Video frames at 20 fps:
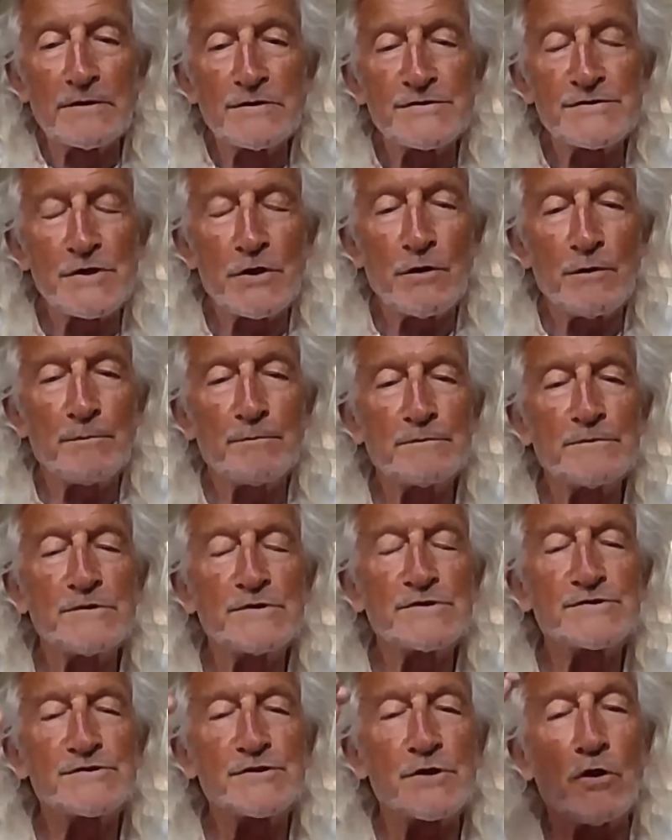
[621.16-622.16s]
So
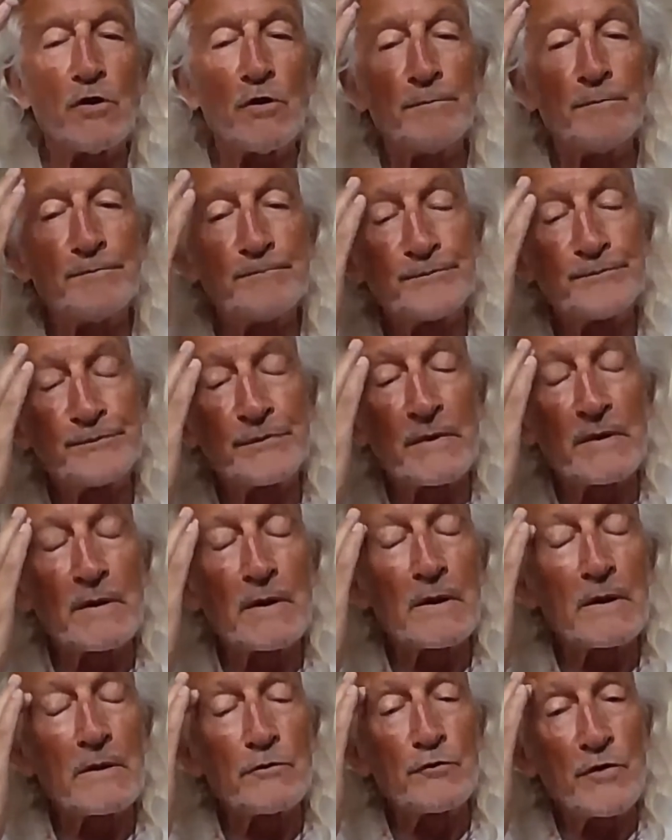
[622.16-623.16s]

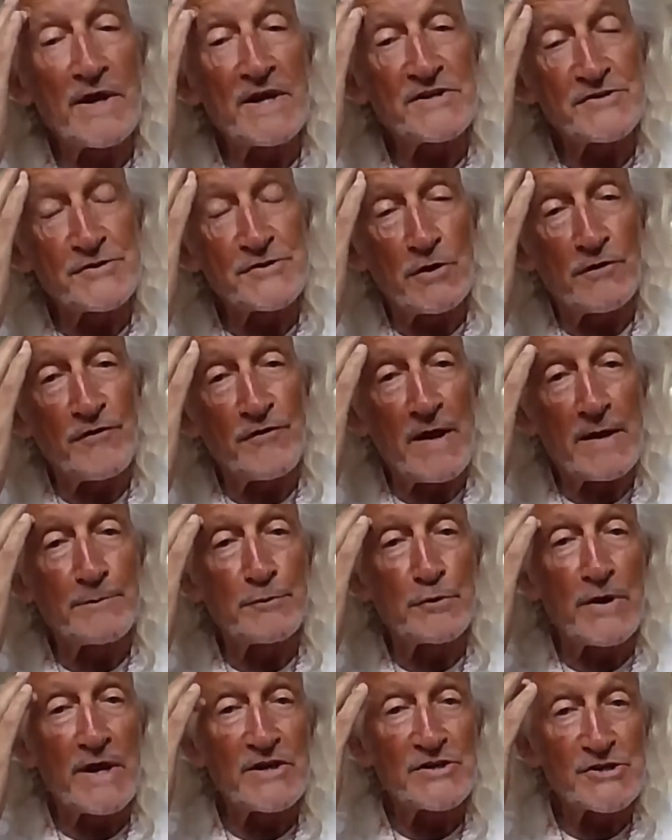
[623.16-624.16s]
raise your
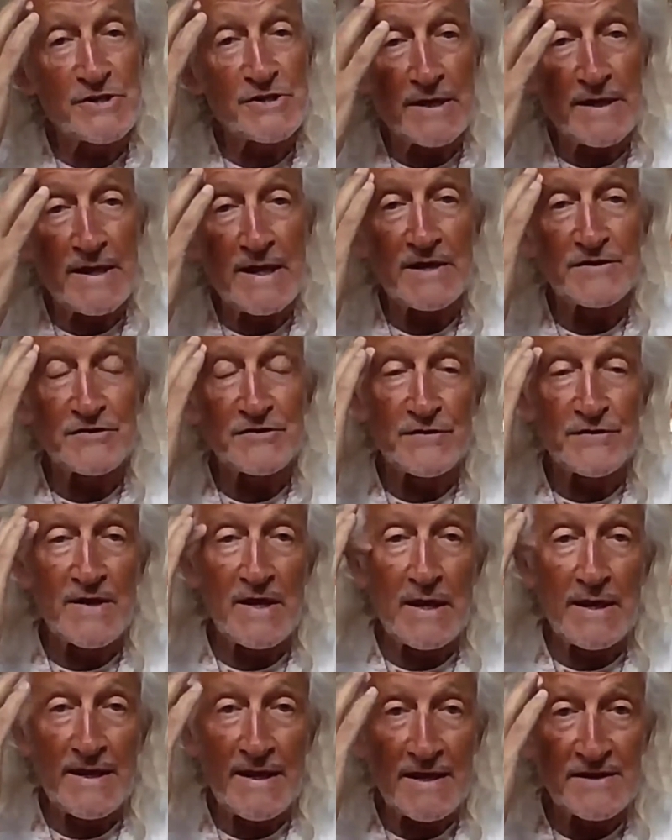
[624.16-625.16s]
vibration. That's
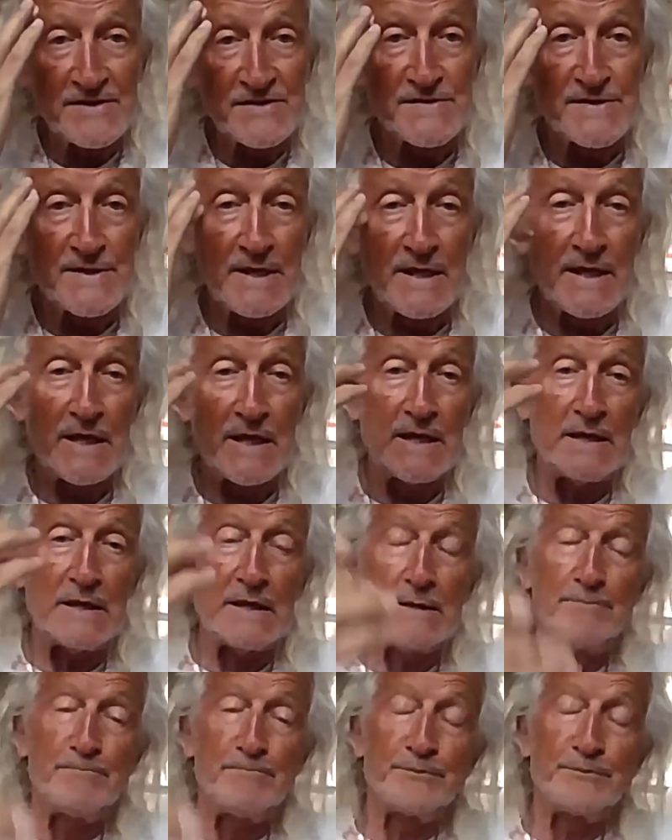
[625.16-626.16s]
the
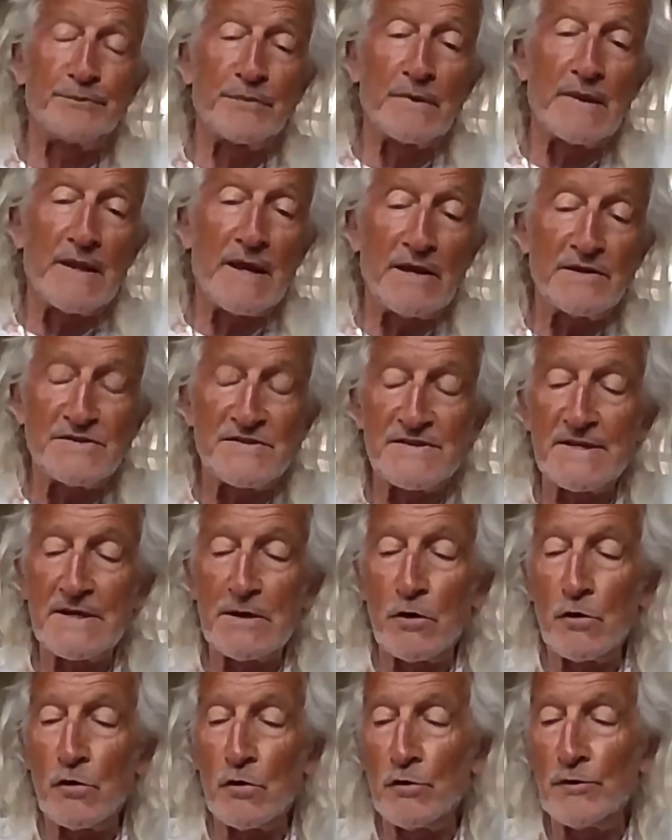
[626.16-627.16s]

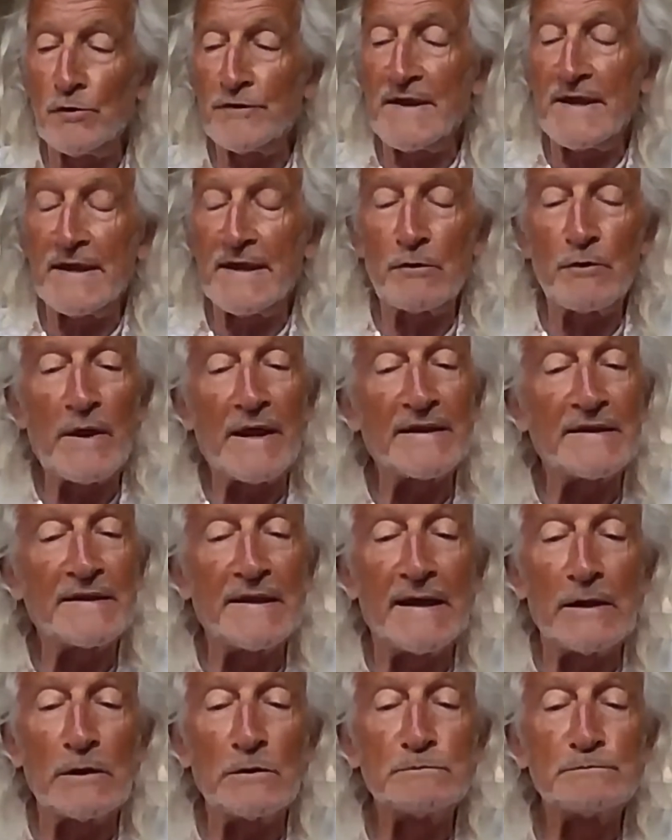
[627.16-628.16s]
whole thing right
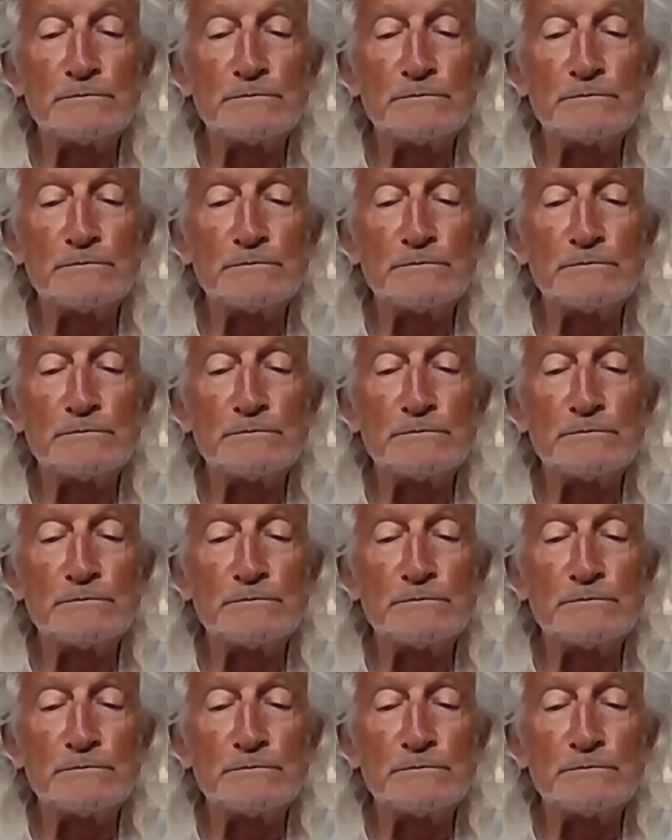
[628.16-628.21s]
now.